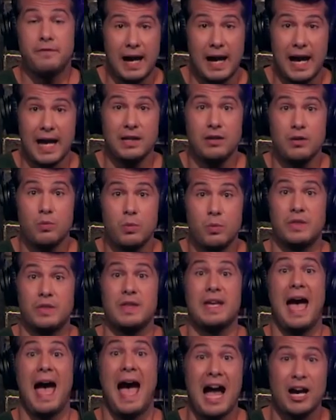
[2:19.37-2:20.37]
after he
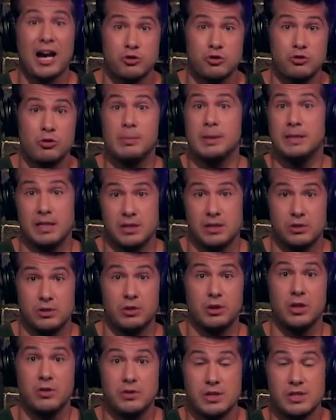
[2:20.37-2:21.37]
posted a video of someone
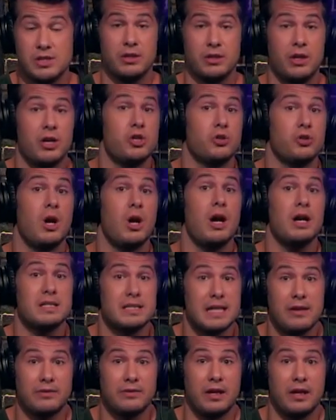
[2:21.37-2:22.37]
mocking
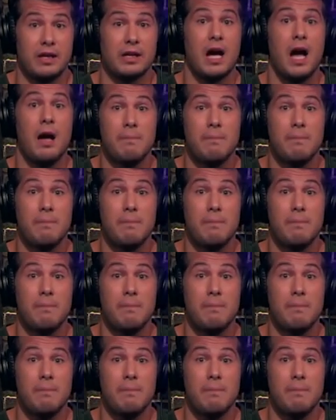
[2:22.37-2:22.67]
transgenderism.